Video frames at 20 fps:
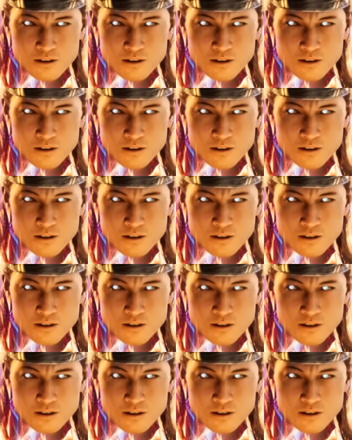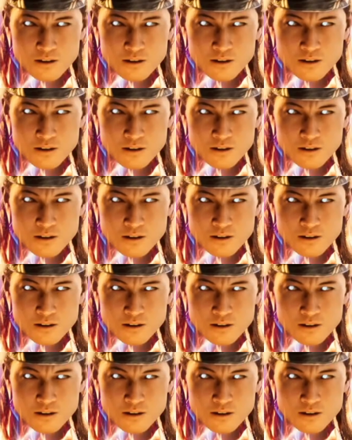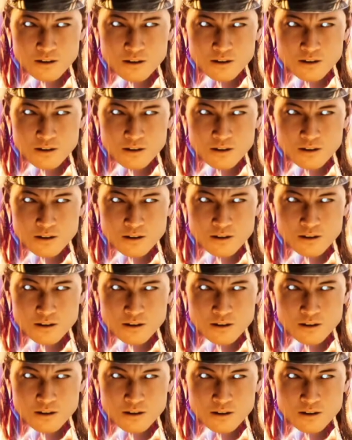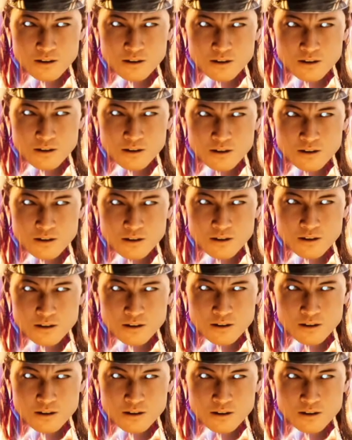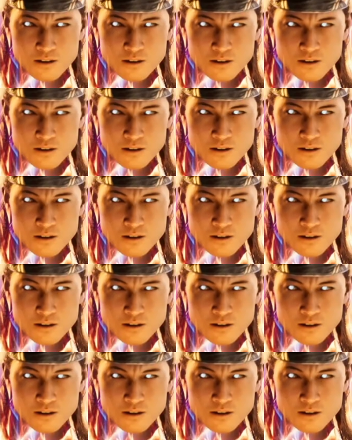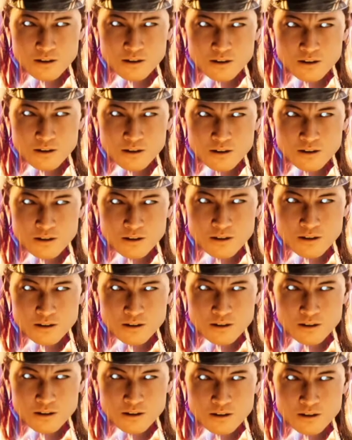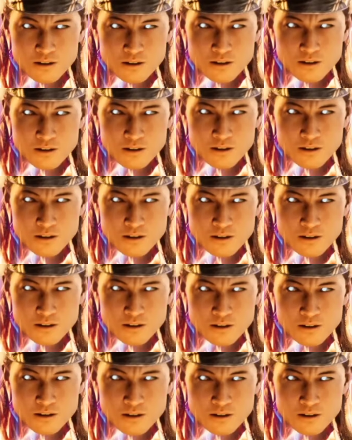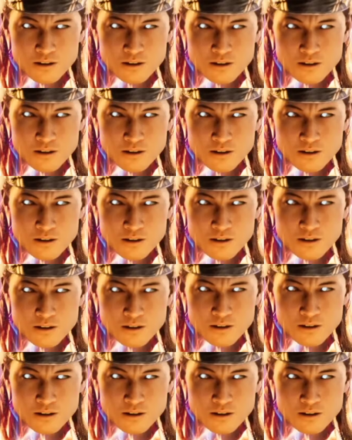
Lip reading: This person isn't speaking.